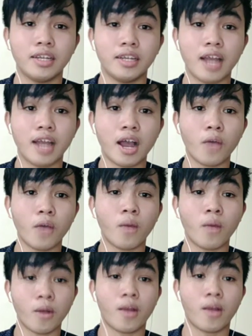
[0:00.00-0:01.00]

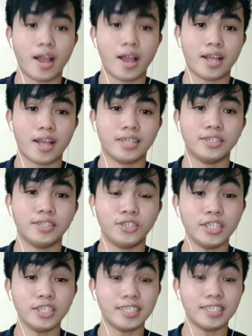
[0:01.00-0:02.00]
Nawawa.
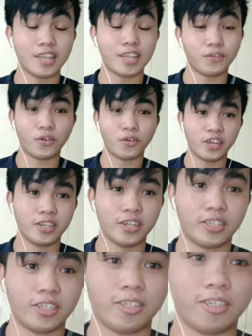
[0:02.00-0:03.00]
She is a foreigner.